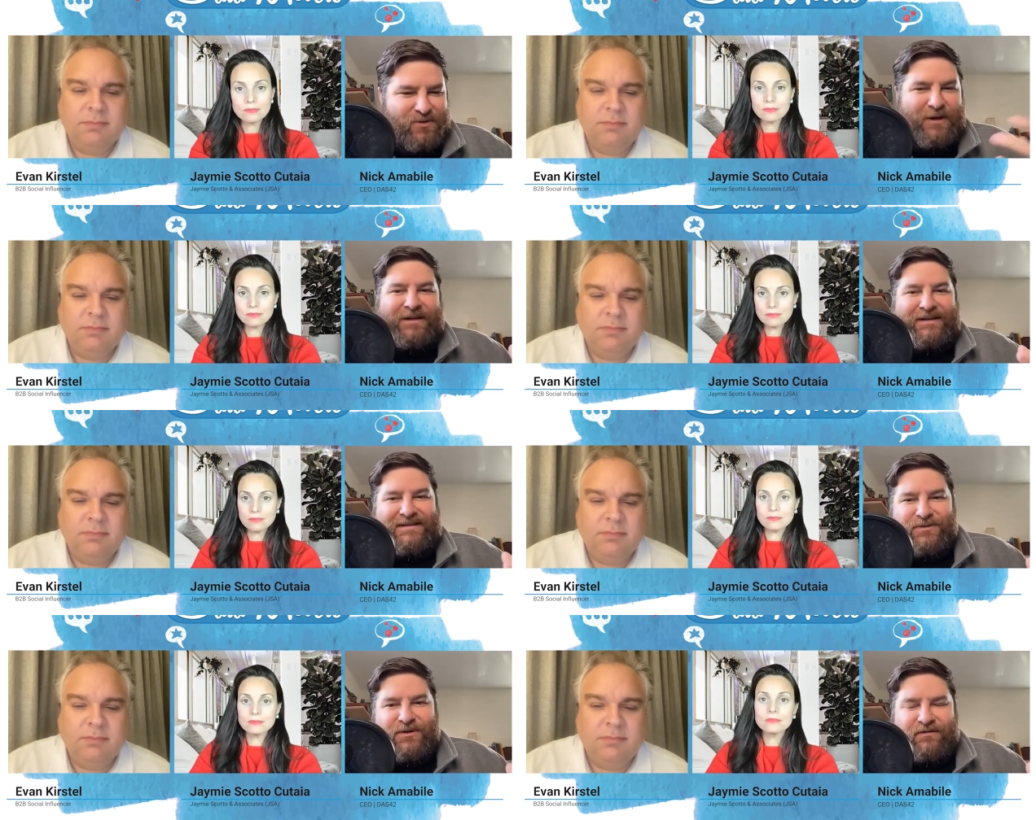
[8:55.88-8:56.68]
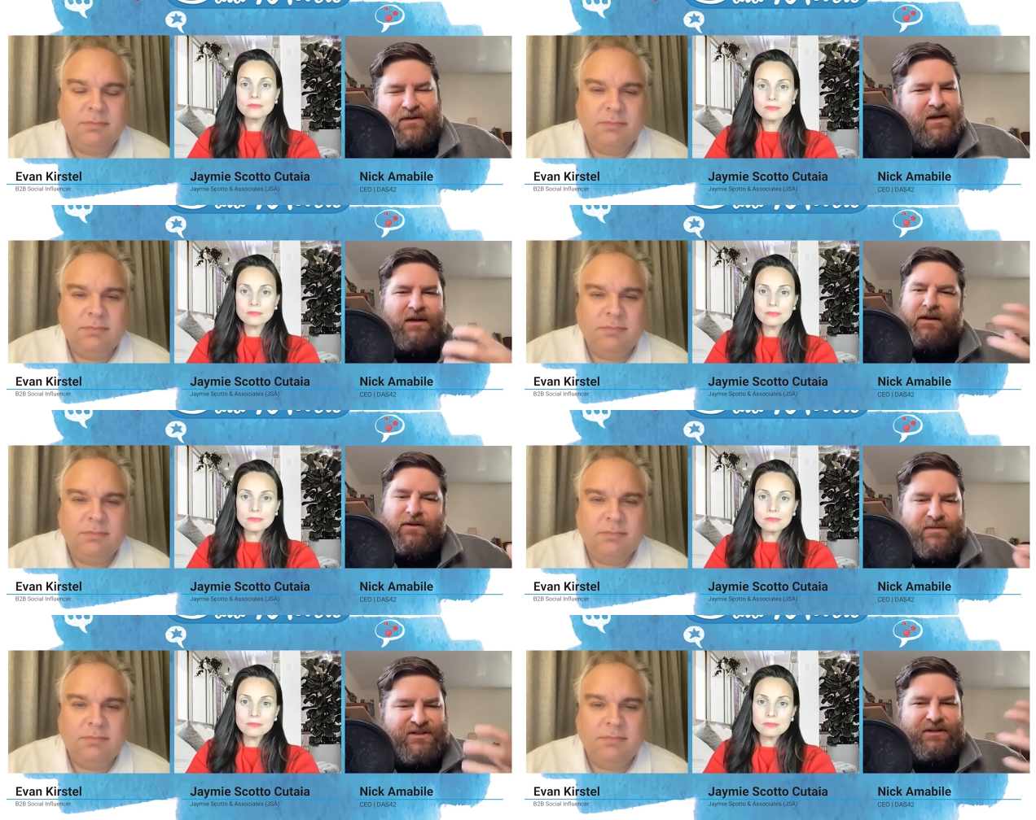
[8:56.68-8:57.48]
Speaker 1: quickly is sort of, you
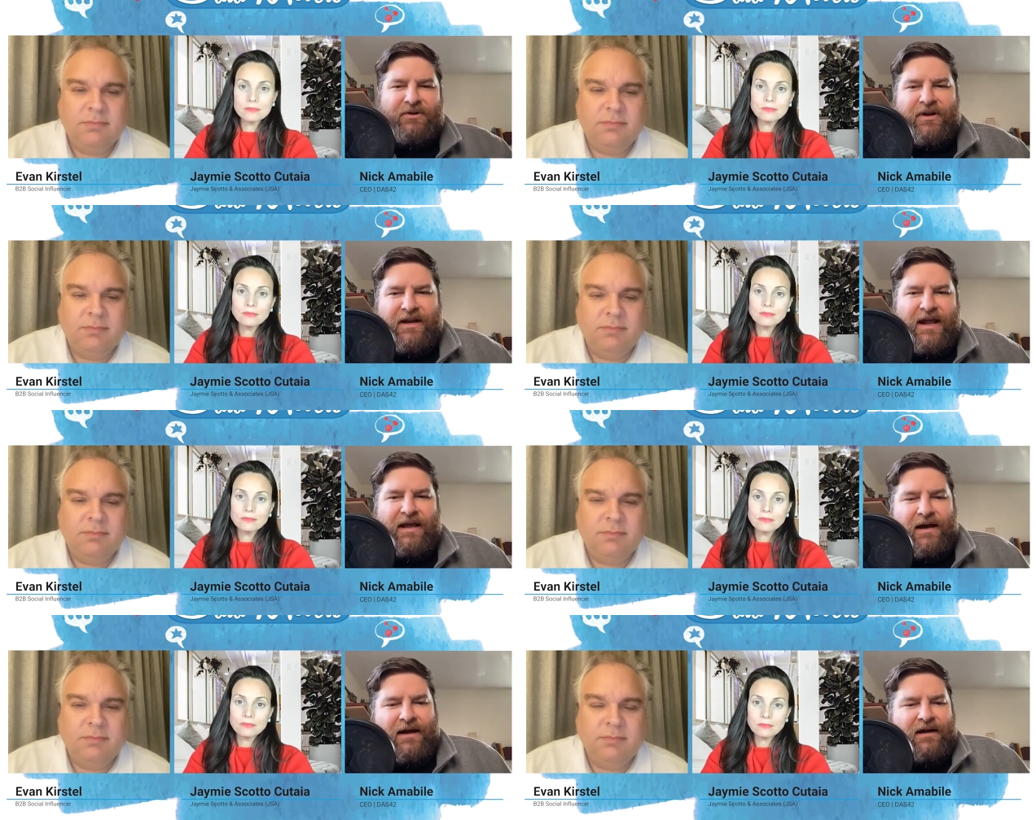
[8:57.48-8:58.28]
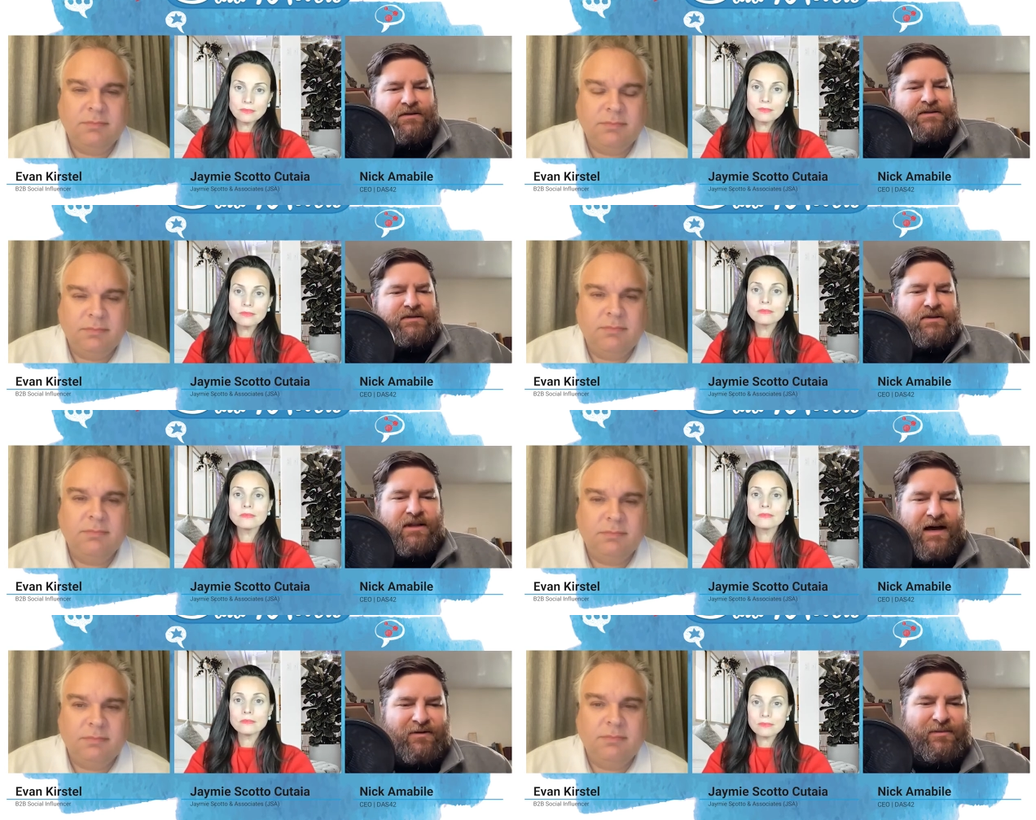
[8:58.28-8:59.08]
know, the machine learning and A I. There's, there's a
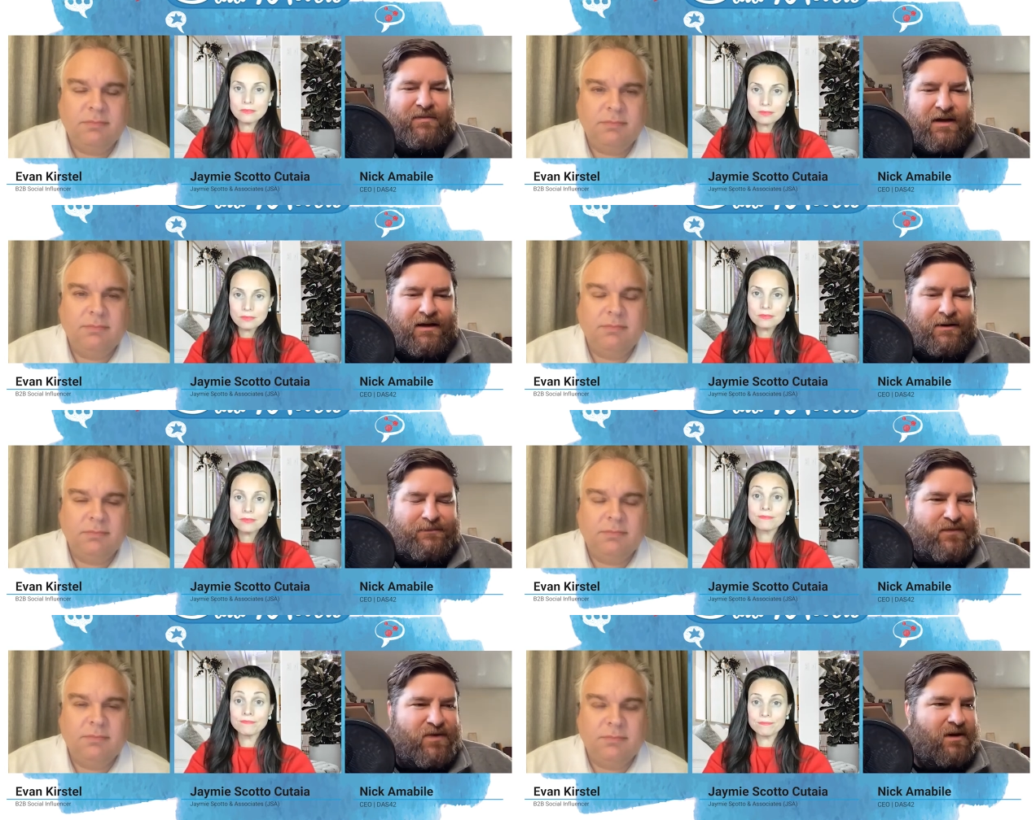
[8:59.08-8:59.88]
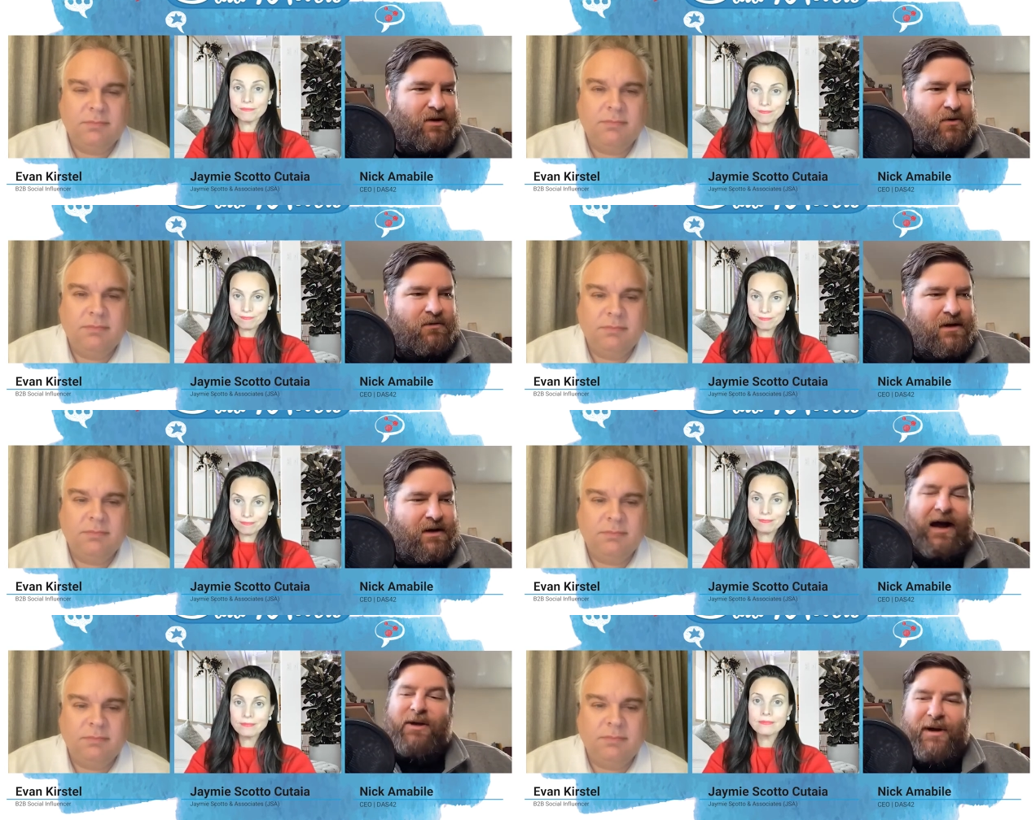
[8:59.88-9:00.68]
lot of, um, you know,
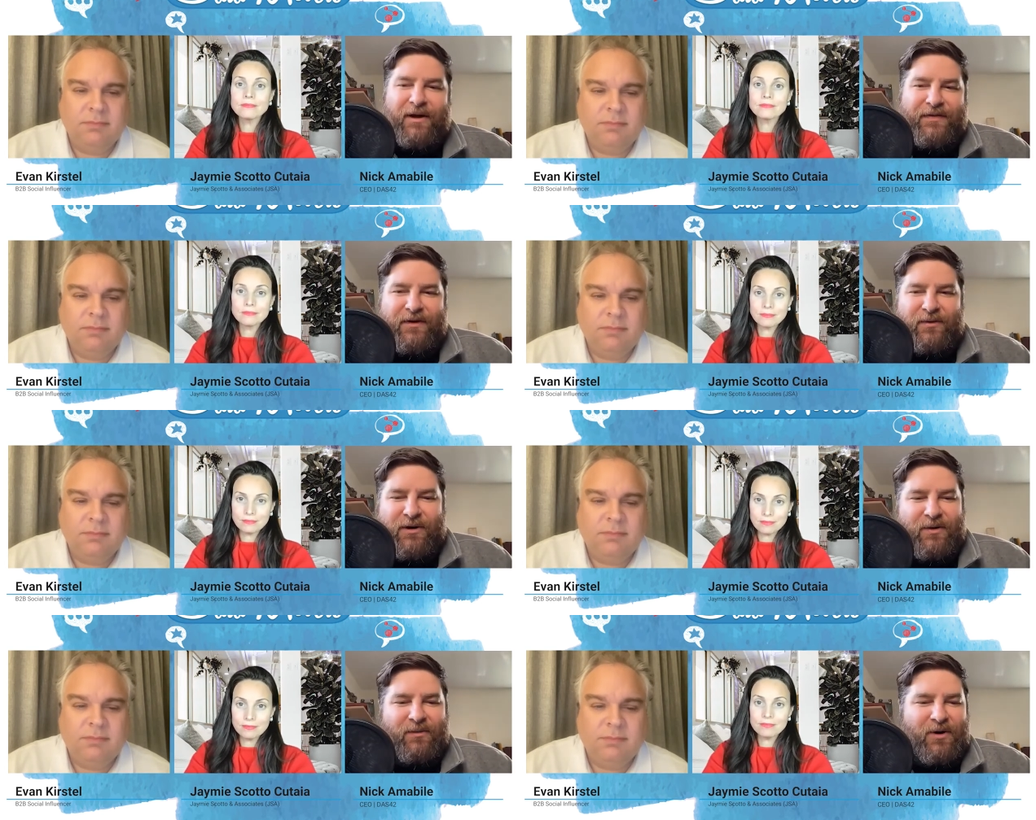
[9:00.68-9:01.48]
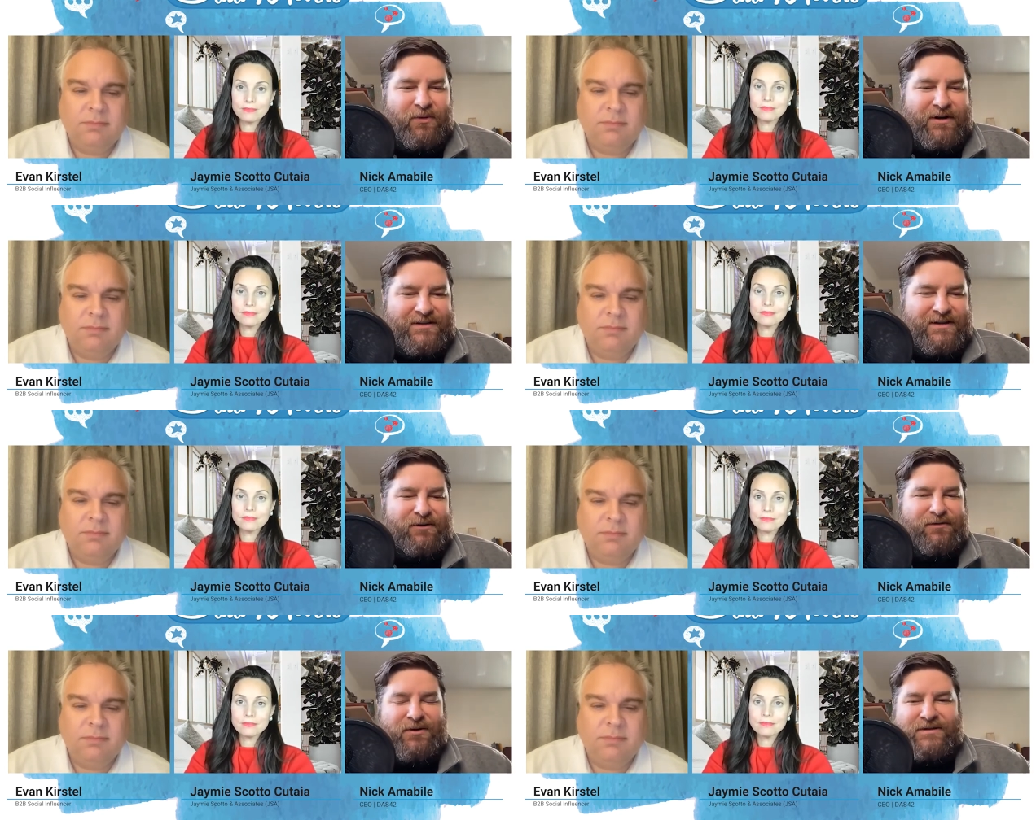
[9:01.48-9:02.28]
hype out there, but I, but I want to
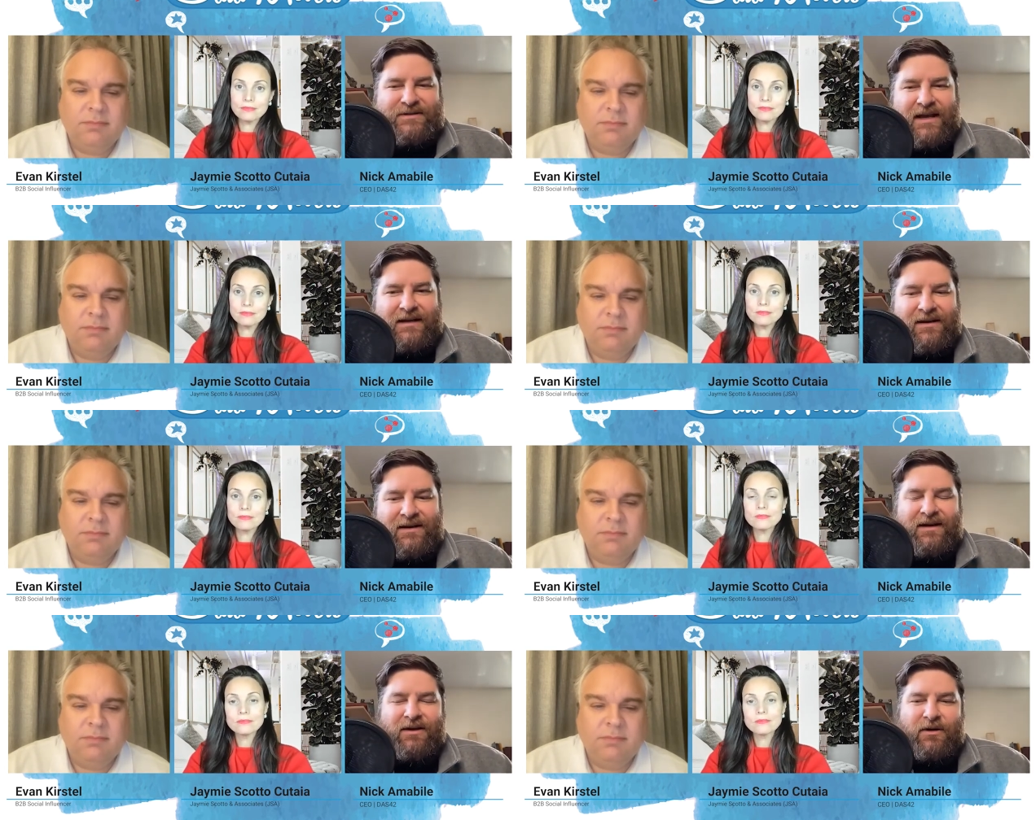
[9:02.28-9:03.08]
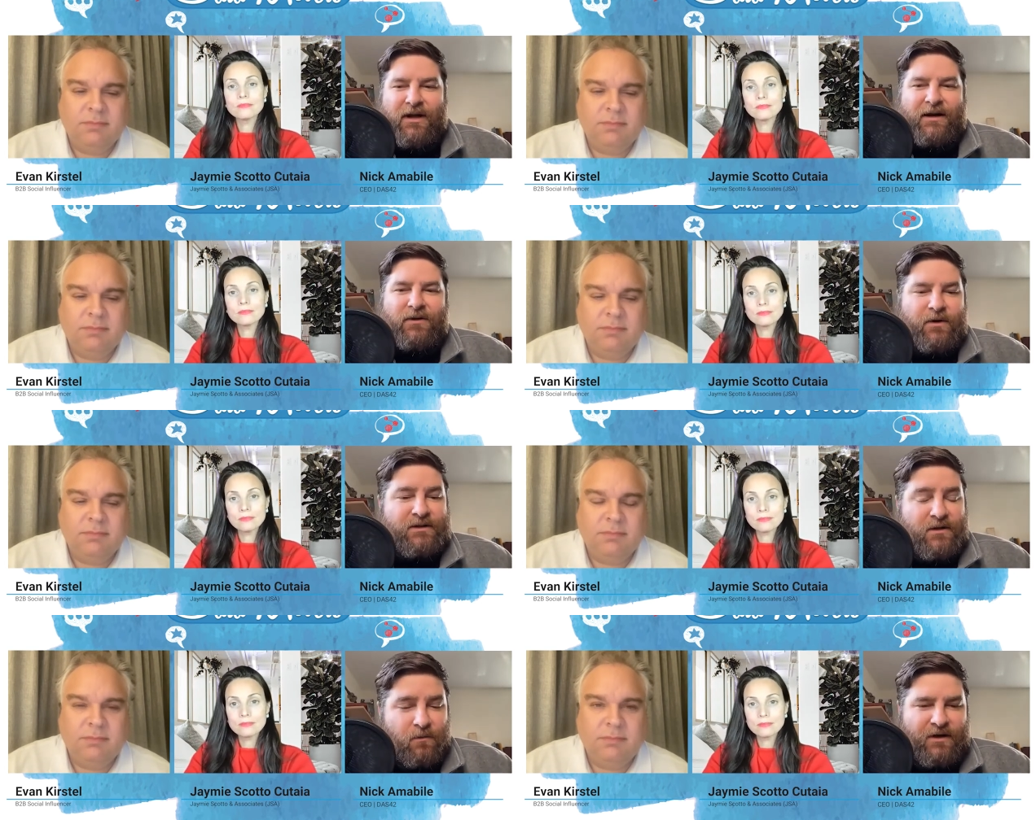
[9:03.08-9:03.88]
tell folks that, you know, a lot of the
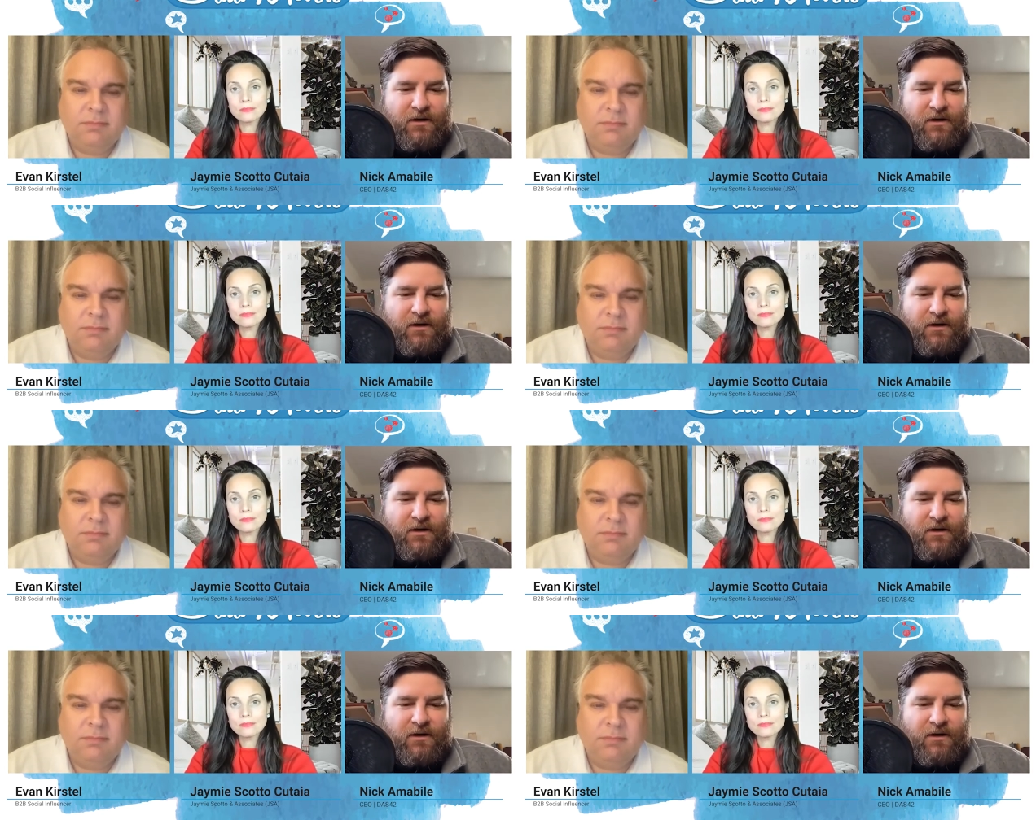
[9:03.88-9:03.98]
work that we